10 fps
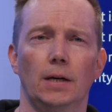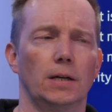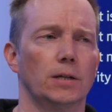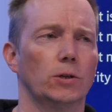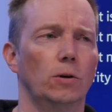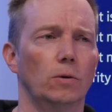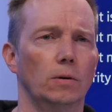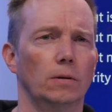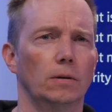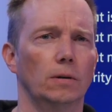So
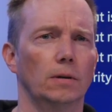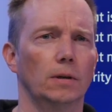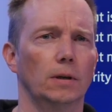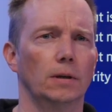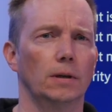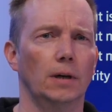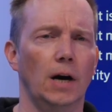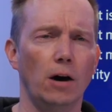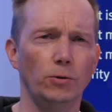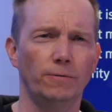
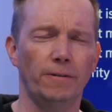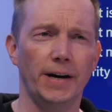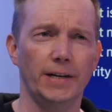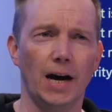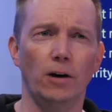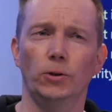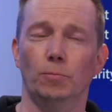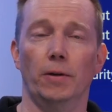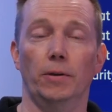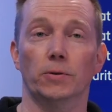how to find out
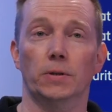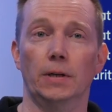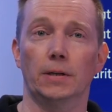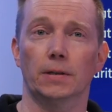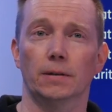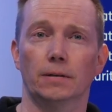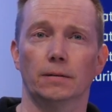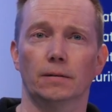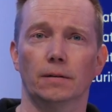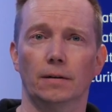about those things?
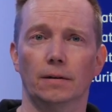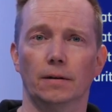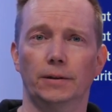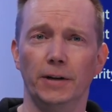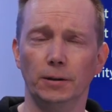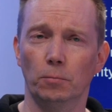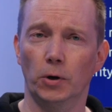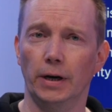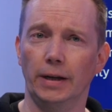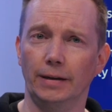Threat
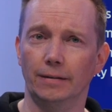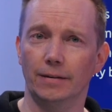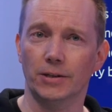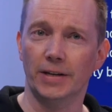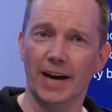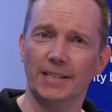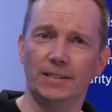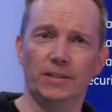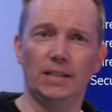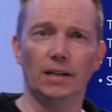modeling is an
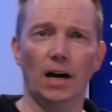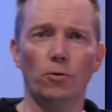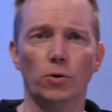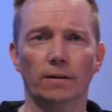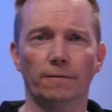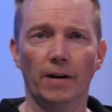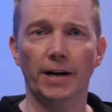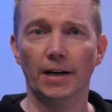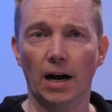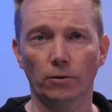activity how you can
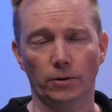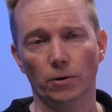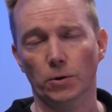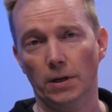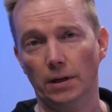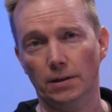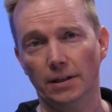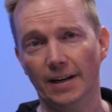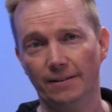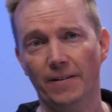find out those things
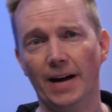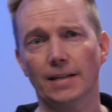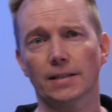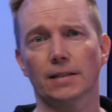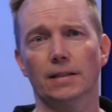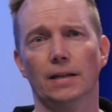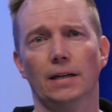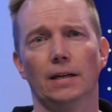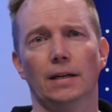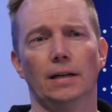in advance,
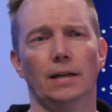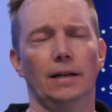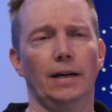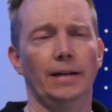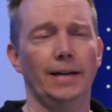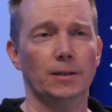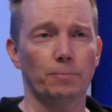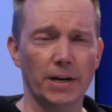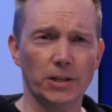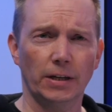and
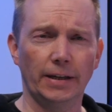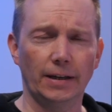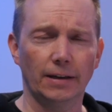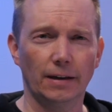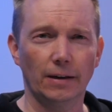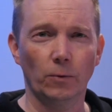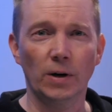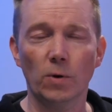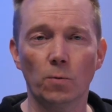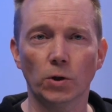especially when
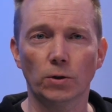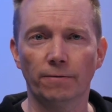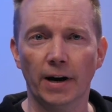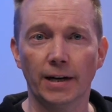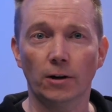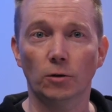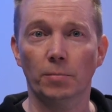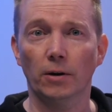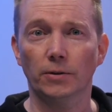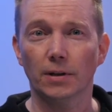we want to find out
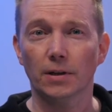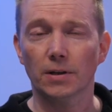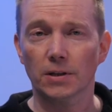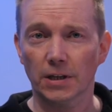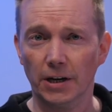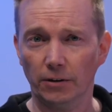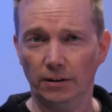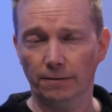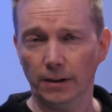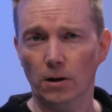about security
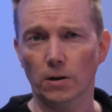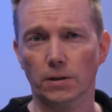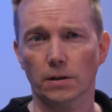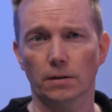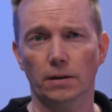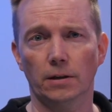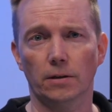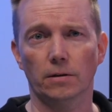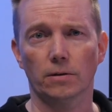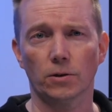flaws in
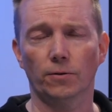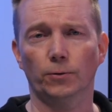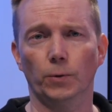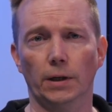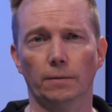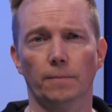a software.